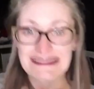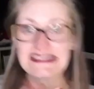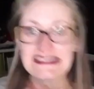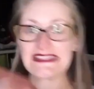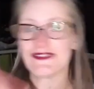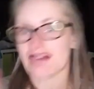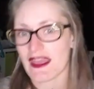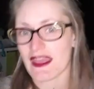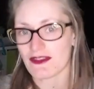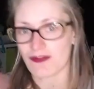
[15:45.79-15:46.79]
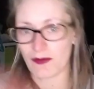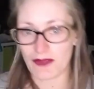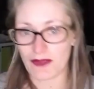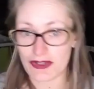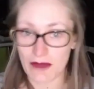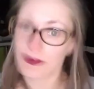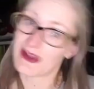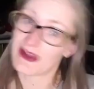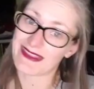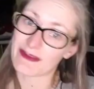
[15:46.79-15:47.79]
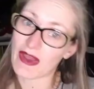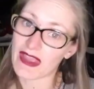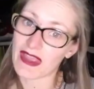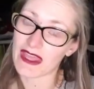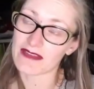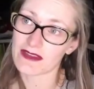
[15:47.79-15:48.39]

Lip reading: deviate from the don't put it in the bucket,